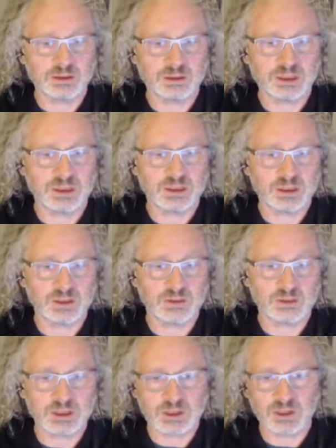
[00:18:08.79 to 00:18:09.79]
let's see, it's a
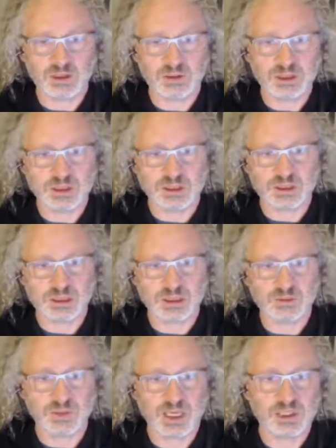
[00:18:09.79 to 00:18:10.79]
little bit slow,
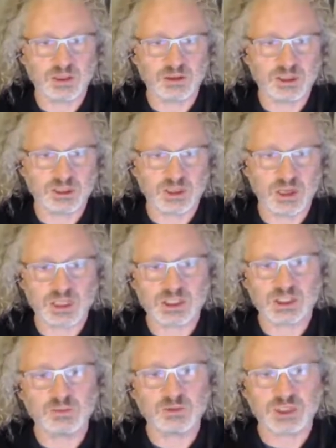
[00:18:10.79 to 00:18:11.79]
this paging on the
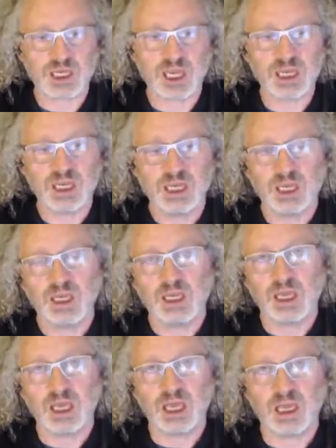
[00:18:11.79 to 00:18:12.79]
slide. Simple J,
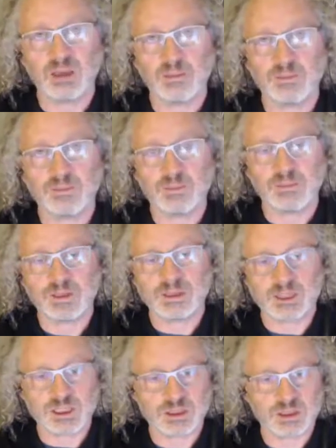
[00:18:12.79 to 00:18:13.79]

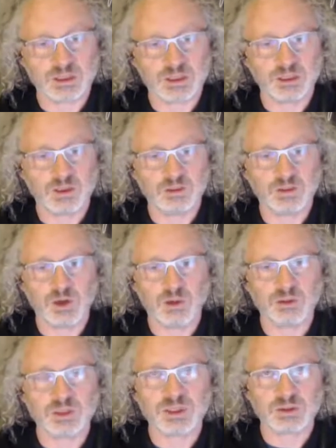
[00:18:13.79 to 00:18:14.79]
there's actually a little bit
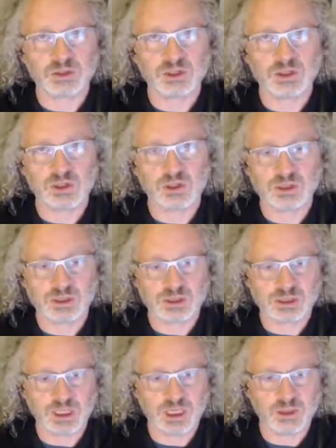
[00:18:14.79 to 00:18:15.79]
old, these
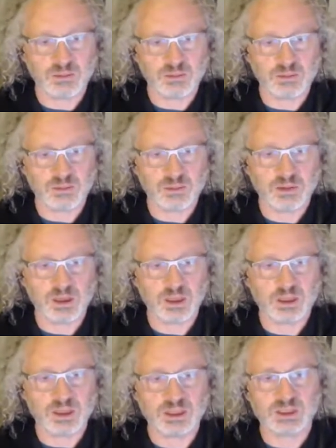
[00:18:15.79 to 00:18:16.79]
screenshots.
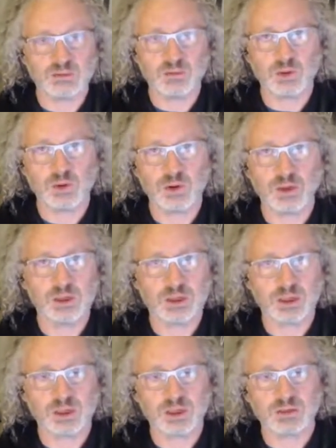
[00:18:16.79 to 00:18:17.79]
There's some
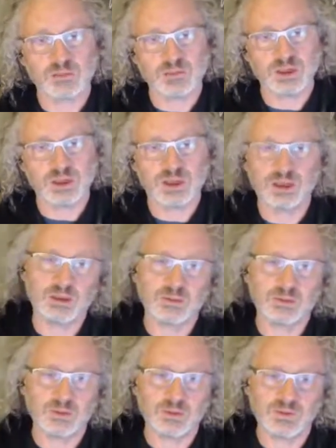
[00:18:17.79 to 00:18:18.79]
more in
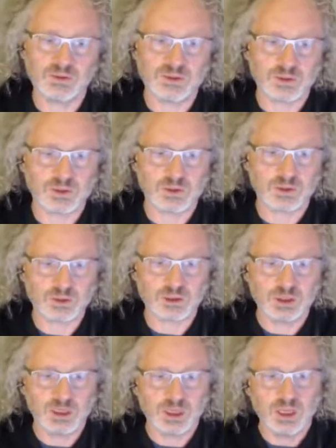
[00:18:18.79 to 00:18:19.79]
the previous
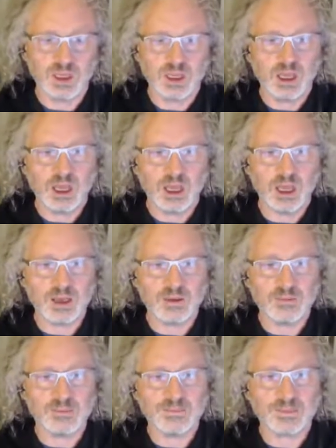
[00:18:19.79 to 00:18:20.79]
talk.
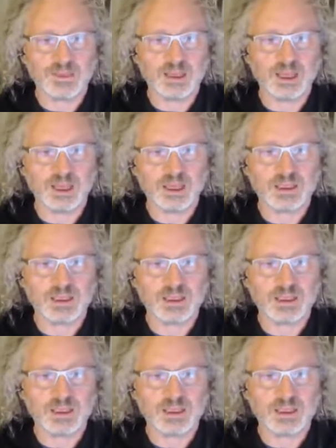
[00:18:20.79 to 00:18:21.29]
Editoria